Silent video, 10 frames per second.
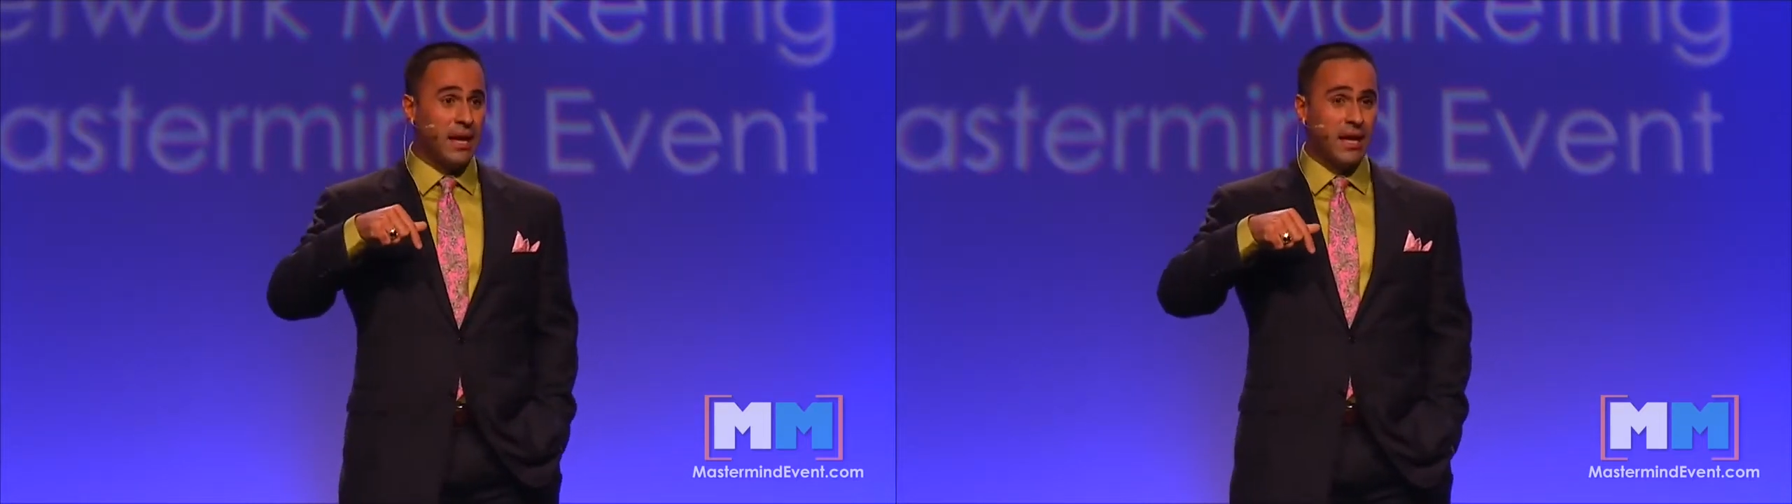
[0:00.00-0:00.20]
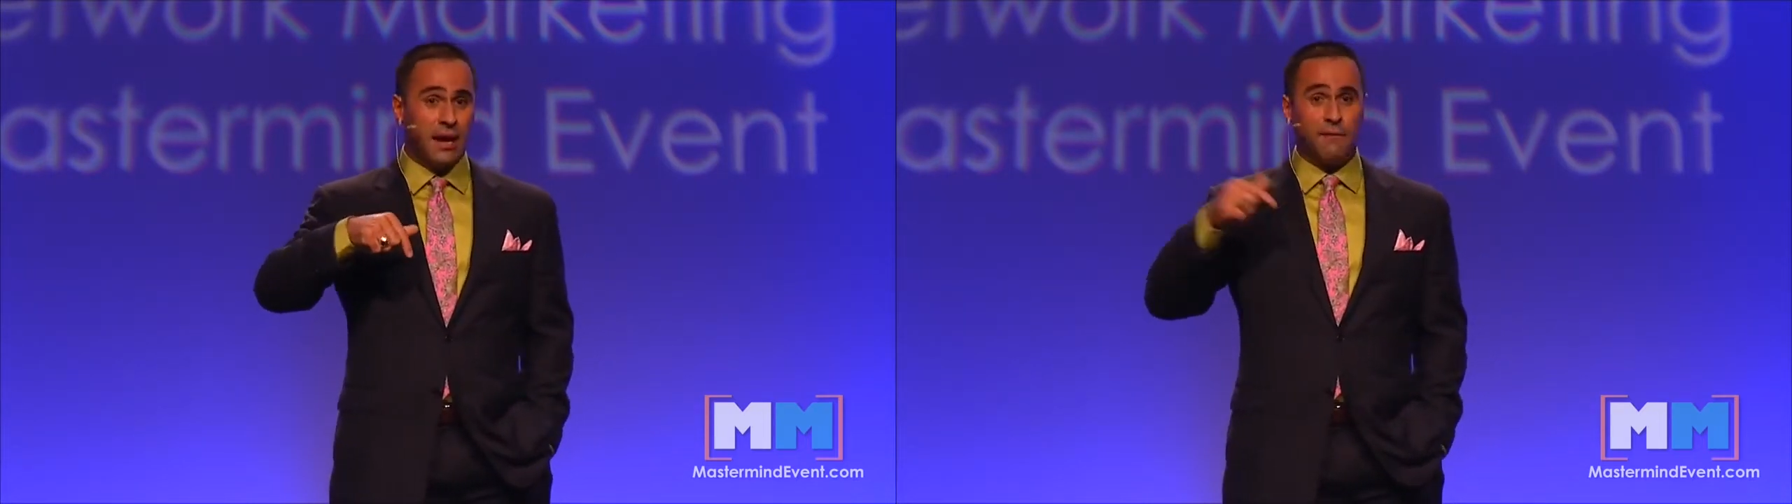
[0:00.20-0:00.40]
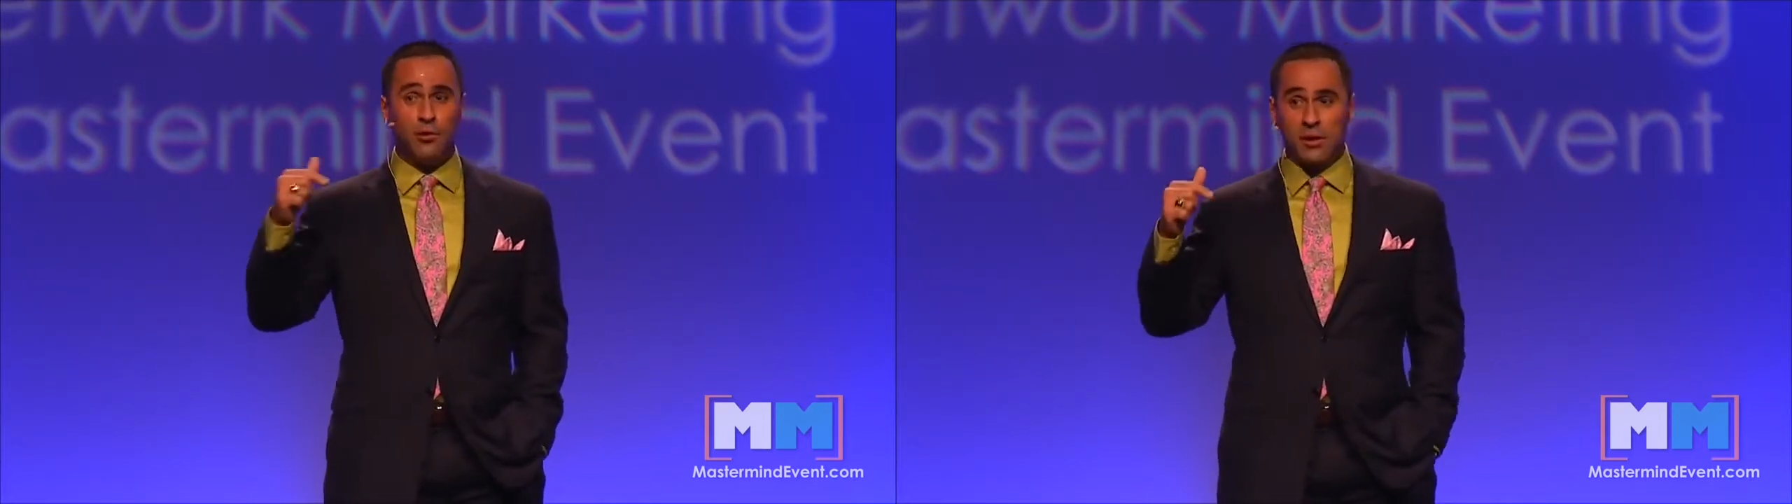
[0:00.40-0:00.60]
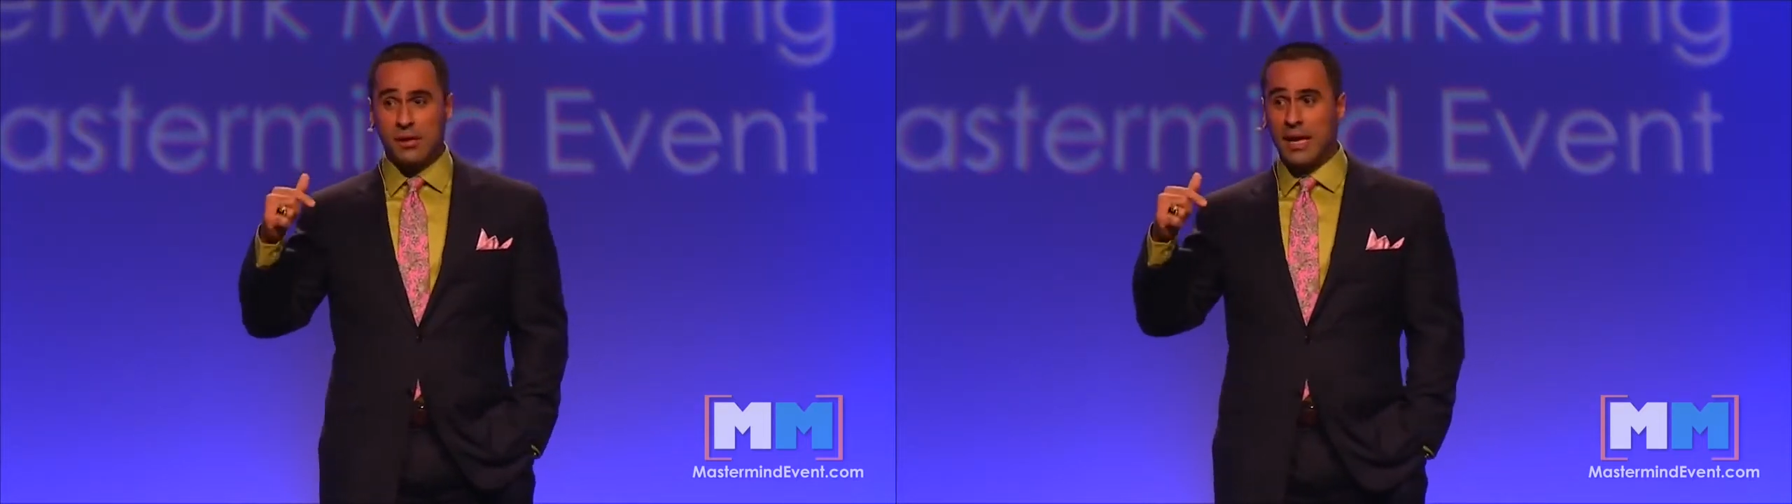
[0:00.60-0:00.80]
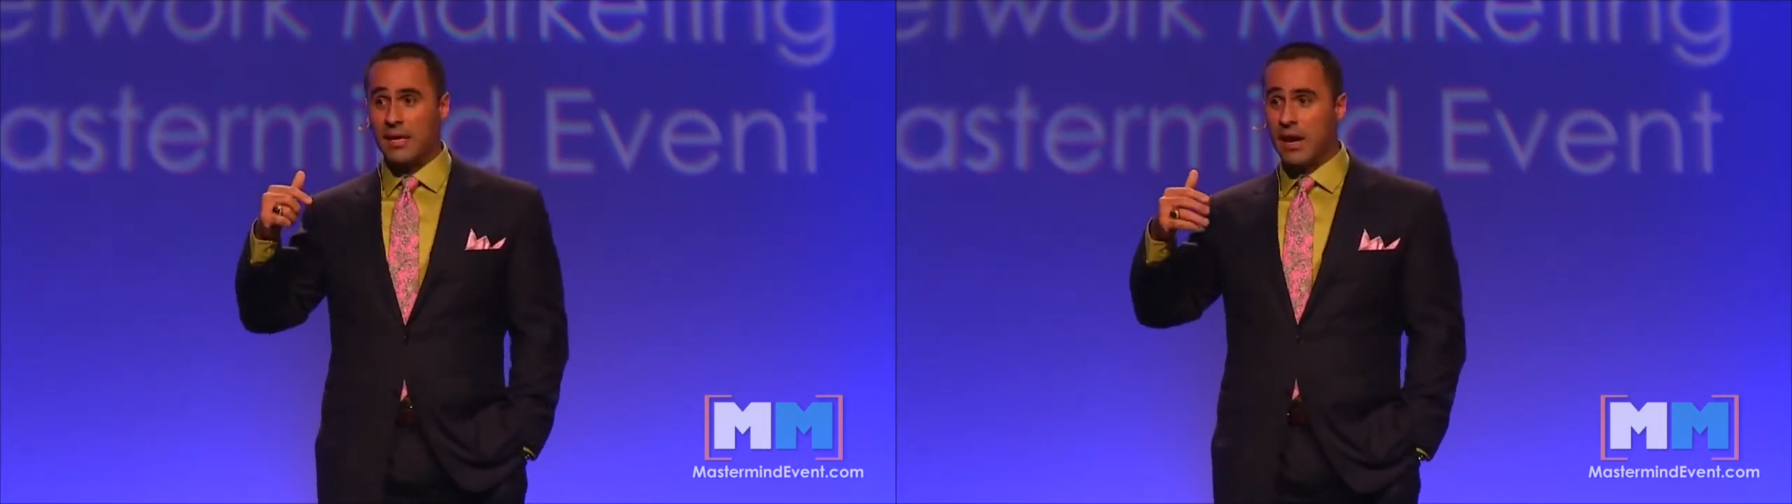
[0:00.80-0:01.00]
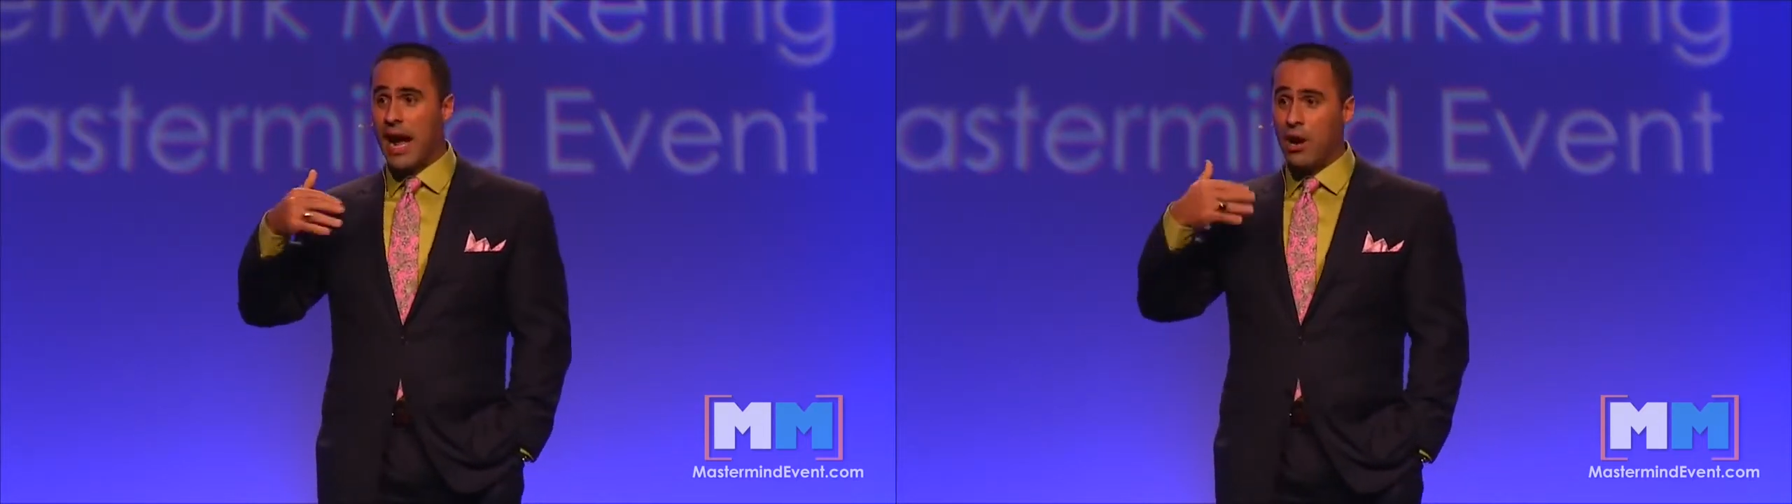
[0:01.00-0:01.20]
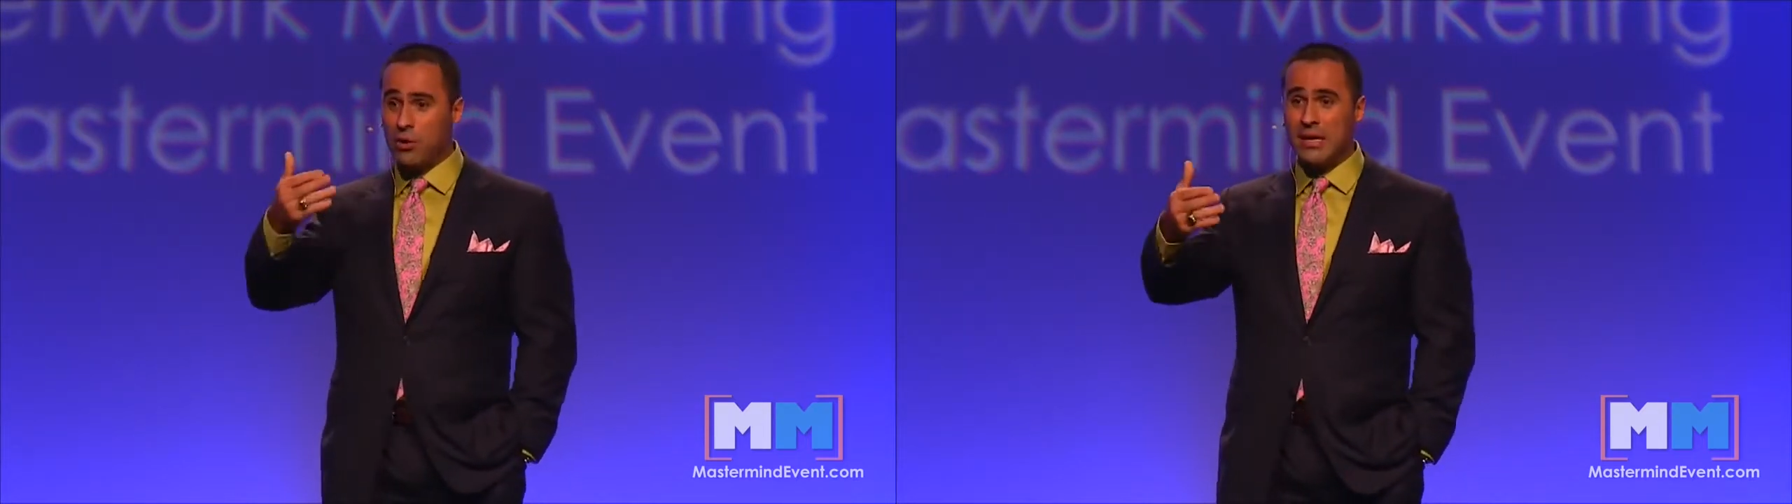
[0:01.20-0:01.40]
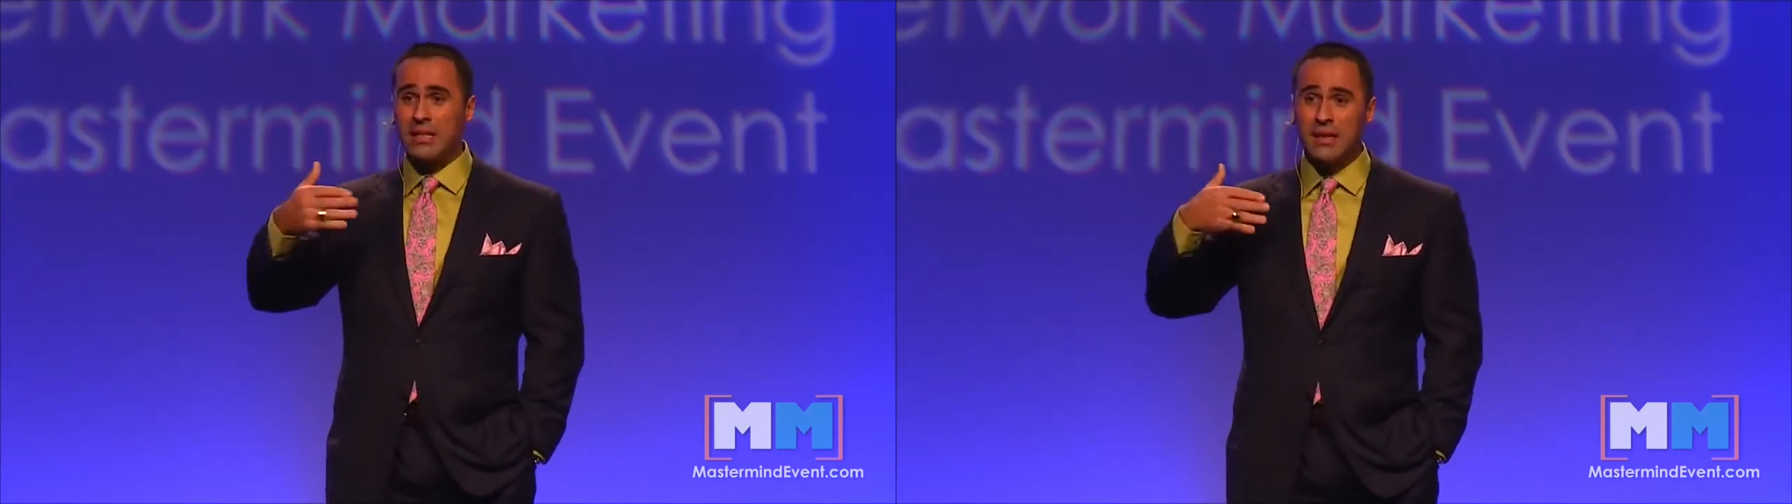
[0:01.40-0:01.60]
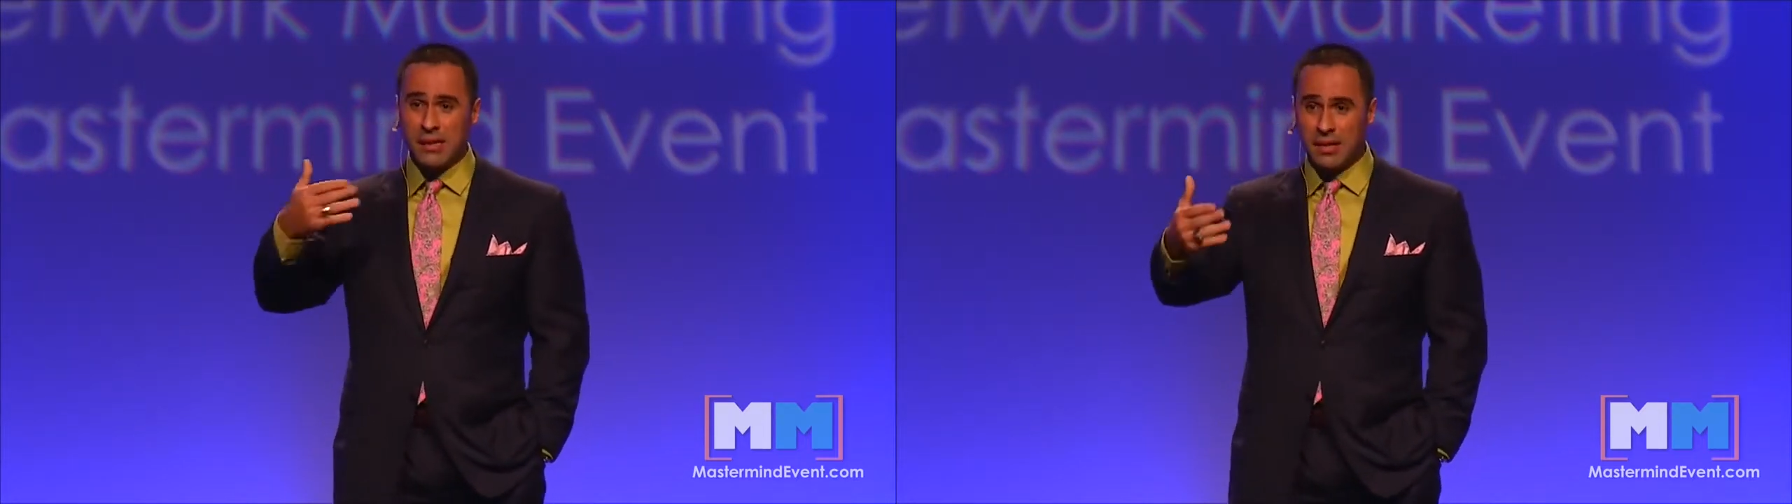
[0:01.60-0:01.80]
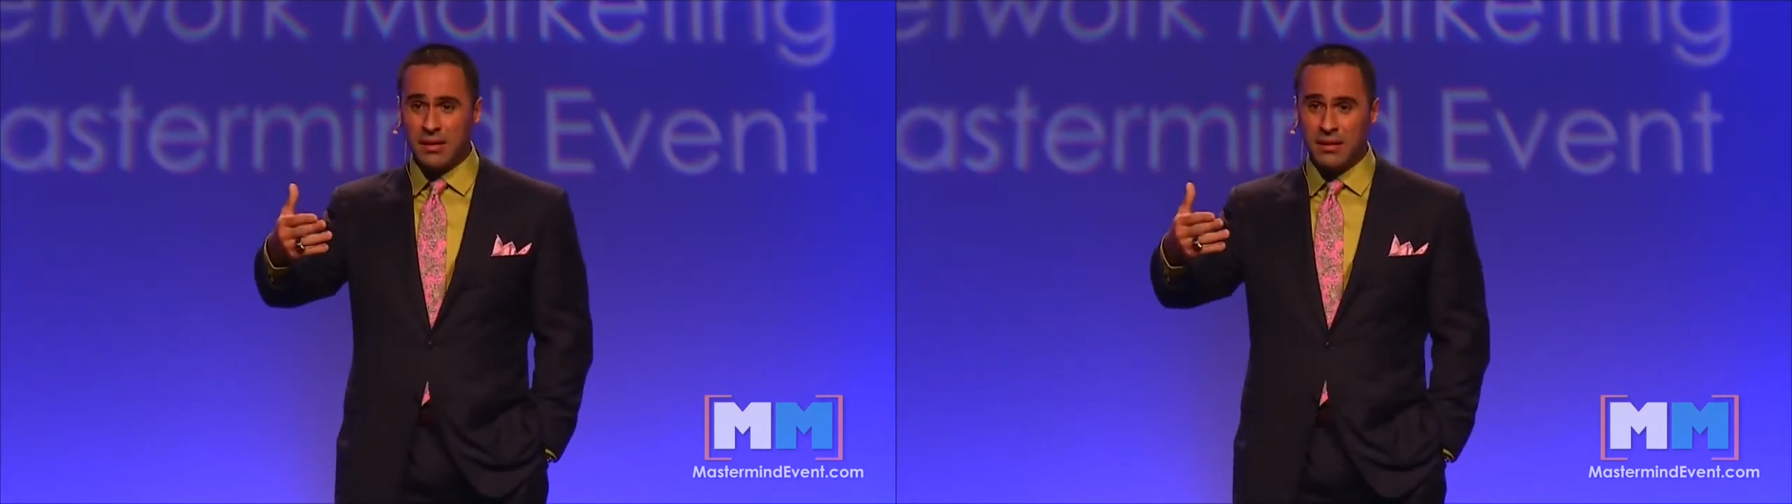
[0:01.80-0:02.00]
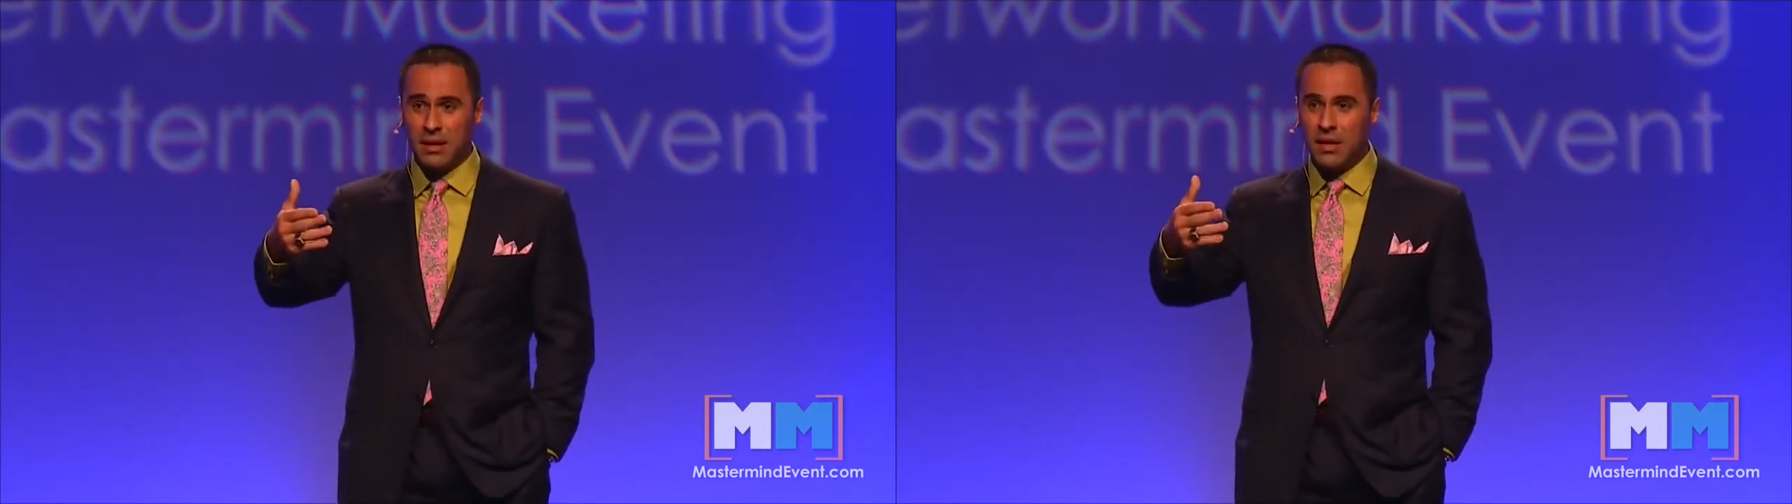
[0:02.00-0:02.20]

a few years later, how he listened,